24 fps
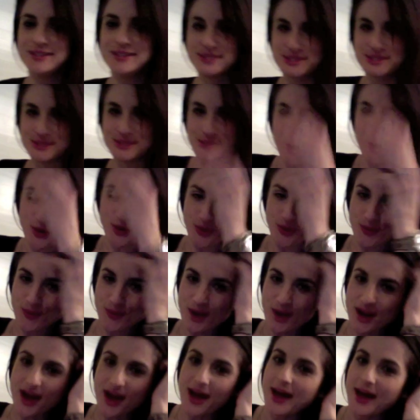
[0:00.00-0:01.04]
so
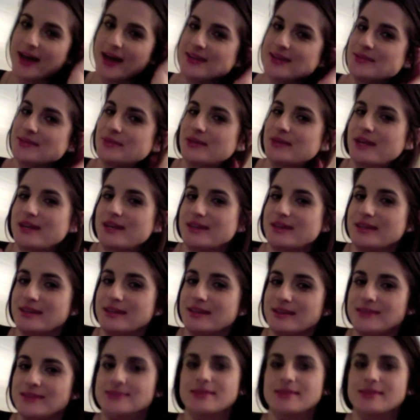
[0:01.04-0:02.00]
I had to put on a little